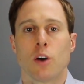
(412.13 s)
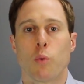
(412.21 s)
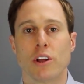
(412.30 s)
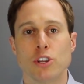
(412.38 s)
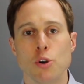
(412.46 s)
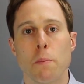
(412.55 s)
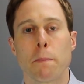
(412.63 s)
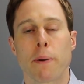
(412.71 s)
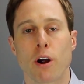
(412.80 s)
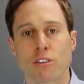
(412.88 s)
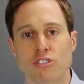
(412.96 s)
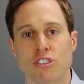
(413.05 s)
When you
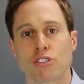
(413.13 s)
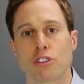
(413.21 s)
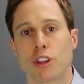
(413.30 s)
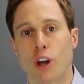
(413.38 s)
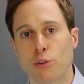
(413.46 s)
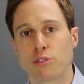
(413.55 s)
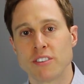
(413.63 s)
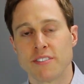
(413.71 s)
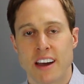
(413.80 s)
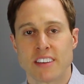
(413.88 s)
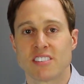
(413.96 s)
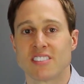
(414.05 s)
purchase those
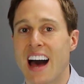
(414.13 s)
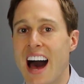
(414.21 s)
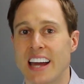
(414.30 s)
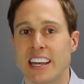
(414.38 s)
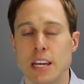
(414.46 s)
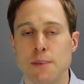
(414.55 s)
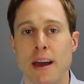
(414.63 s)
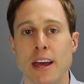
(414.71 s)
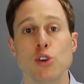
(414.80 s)
devices on eBay,